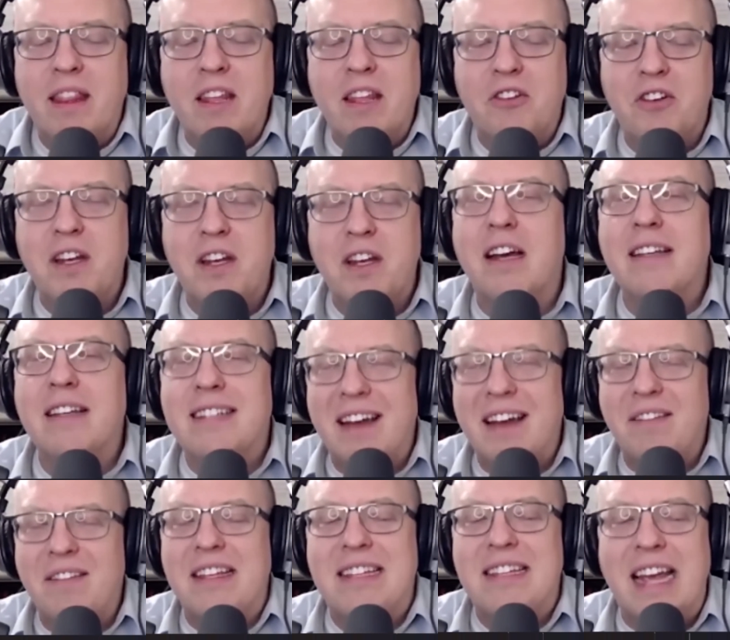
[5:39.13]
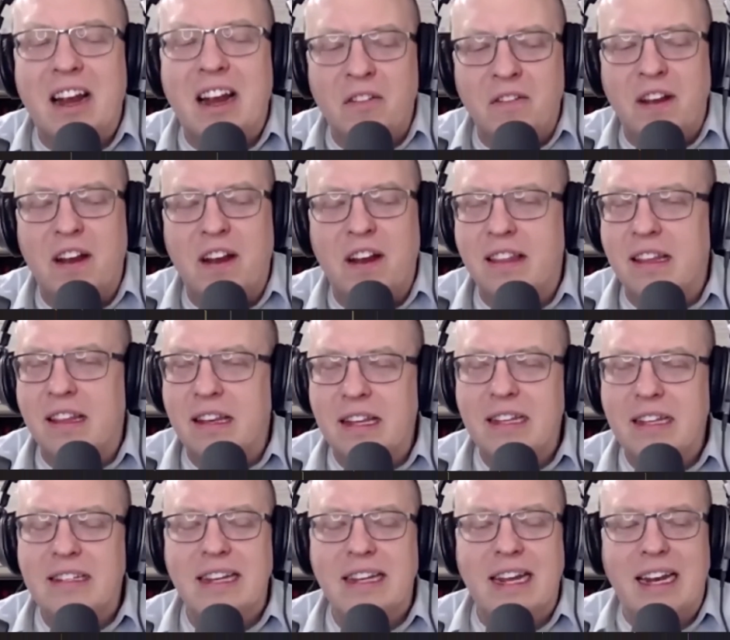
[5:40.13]
she does have this air of
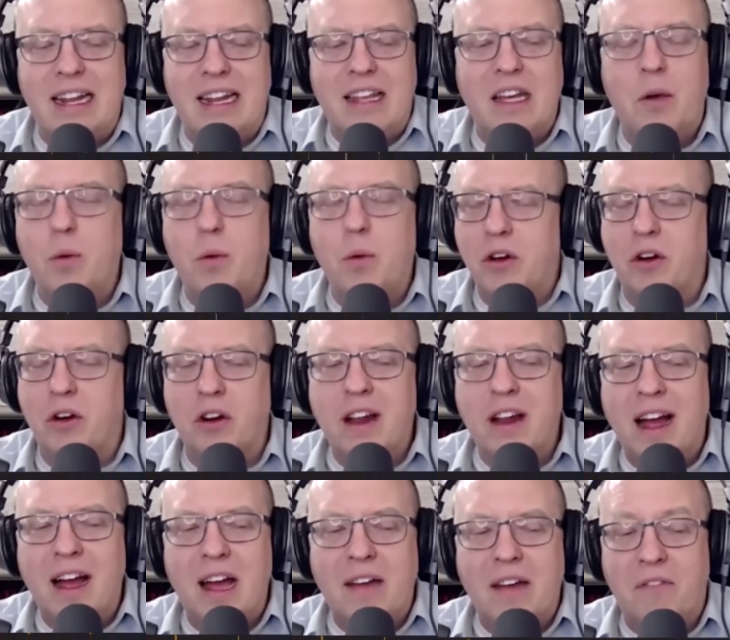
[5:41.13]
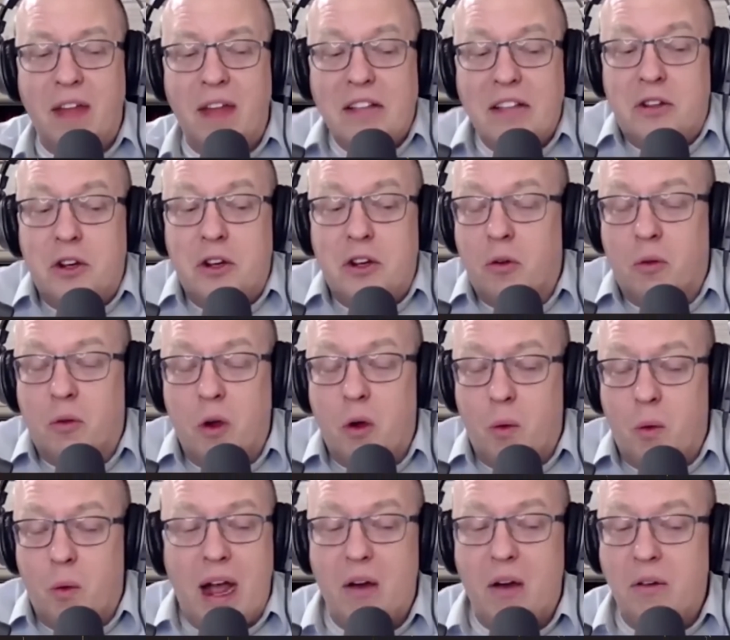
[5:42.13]
inauthenticity. And I think when if that's who you're
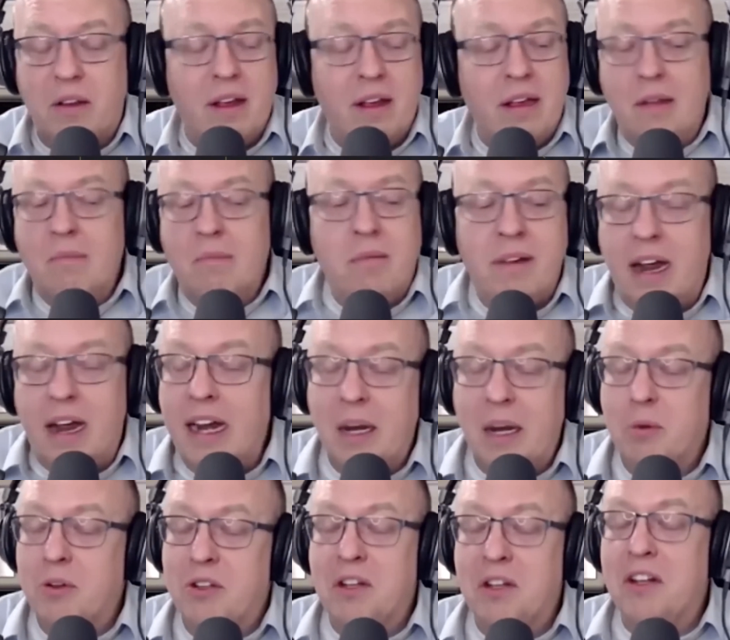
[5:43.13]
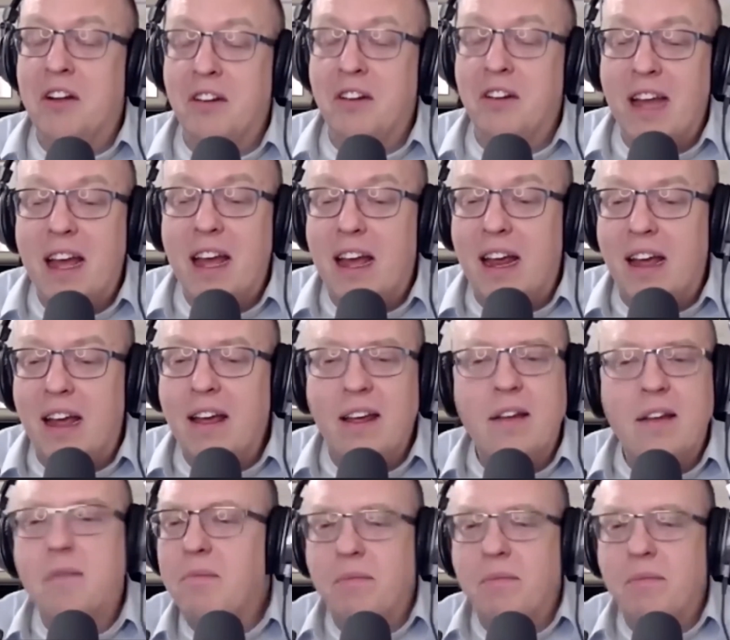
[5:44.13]
around 90% of your day,
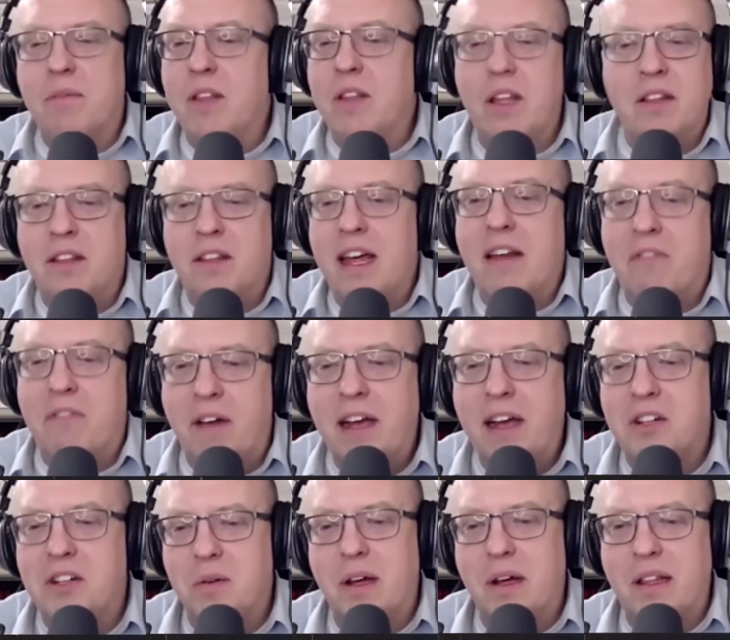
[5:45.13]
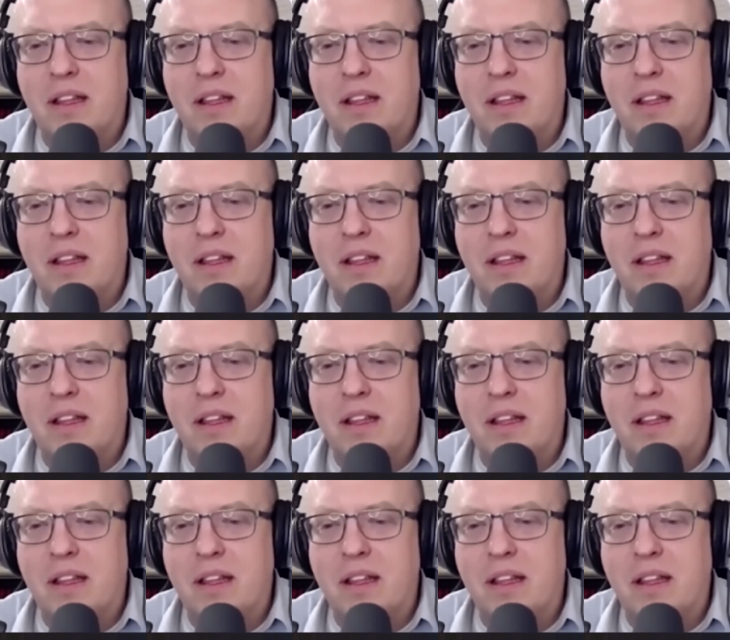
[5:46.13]
that affects you, I